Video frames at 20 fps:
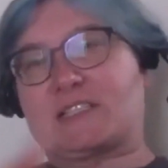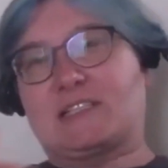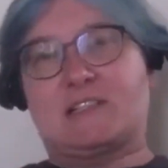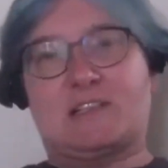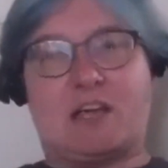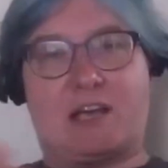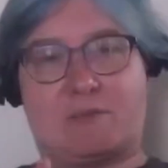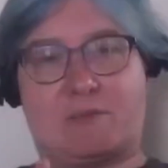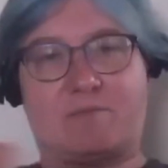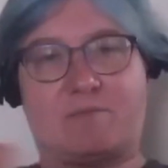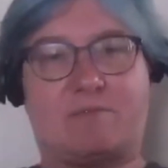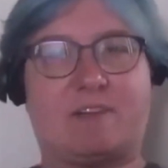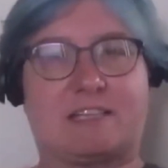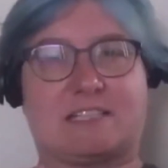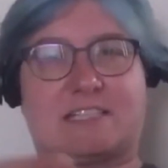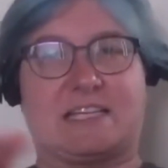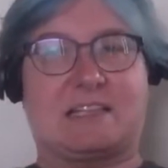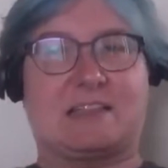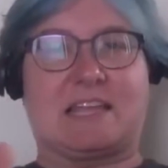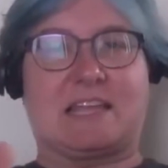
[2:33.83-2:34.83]
and
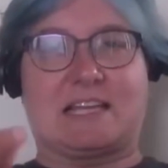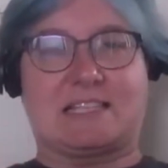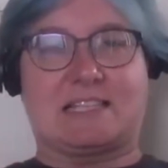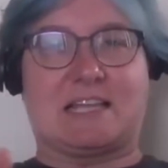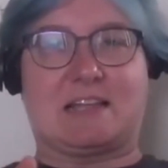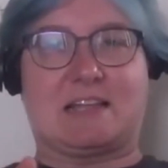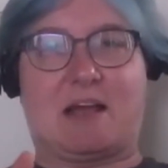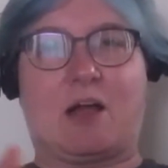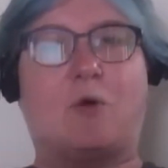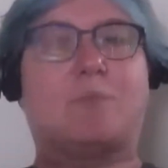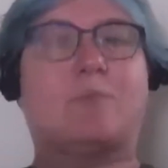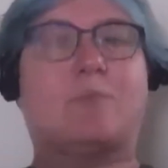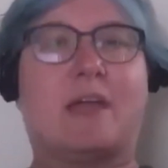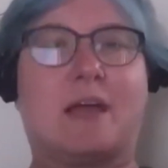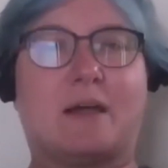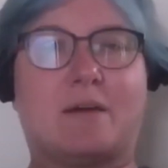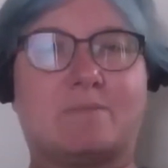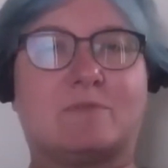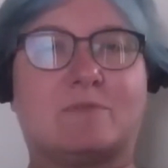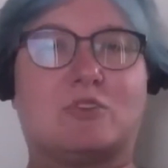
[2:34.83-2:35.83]
fixing things that help
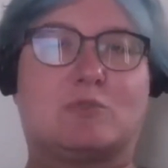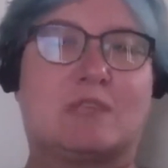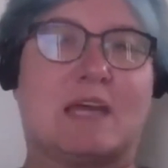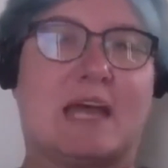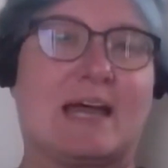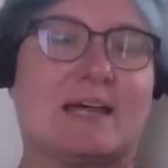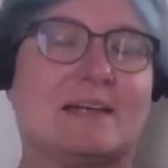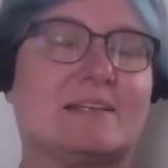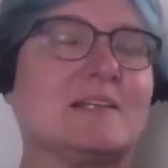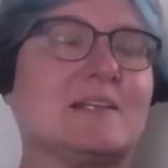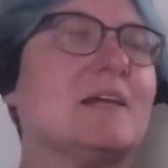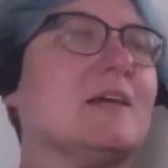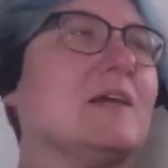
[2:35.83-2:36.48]
them do that,